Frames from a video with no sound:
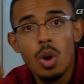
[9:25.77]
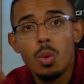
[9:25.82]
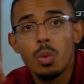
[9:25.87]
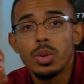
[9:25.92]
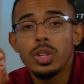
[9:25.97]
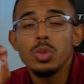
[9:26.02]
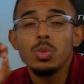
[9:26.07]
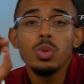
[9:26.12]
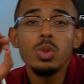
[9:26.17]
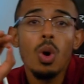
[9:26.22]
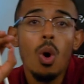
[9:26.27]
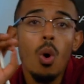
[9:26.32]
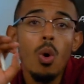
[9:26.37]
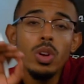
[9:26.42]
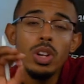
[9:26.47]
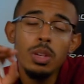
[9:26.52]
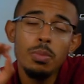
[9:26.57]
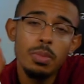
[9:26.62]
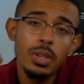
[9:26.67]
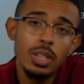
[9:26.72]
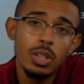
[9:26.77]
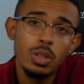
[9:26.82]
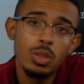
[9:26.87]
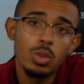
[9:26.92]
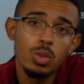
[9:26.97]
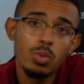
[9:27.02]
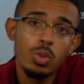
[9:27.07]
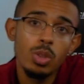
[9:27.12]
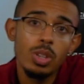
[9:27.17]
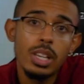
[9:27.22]
This would only be
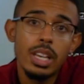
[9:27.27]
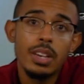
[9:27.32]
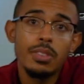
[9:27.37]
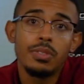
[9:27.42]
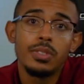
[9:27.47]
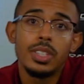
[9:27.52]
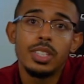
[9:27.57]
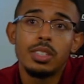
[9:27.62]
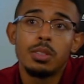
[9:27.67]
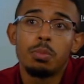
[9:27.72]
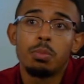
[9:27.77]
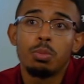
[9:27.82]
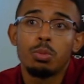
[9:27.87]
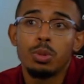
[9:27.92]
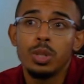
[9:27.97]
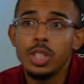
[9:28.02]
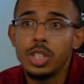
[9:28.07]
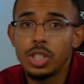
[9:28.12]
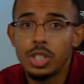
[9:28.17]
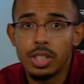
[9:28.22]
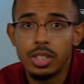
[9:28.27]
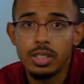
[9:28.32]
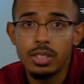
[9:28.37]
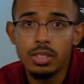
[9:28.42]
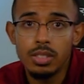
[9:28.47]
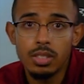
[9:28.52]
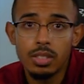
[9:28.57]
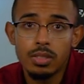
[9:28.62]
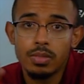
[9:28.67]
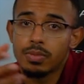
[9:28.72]
useful if this
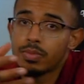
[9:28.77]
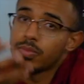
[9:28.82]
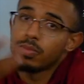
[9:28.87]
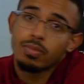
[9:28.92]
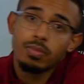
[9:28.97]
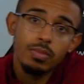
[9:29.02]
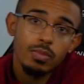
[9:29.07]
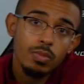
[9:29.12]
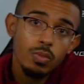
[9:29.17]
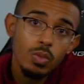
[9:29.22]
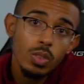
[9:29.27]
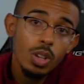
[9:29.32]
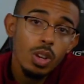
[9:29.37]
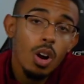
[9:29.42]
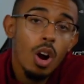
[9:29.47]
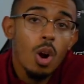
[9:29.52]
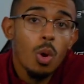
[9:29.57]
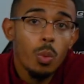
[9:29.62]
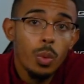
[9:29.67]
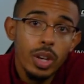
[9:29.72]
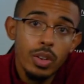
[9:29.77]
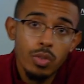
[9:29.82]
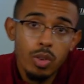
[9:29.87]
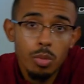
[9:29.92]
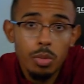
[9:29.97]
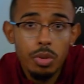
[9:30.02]
breaches our weak form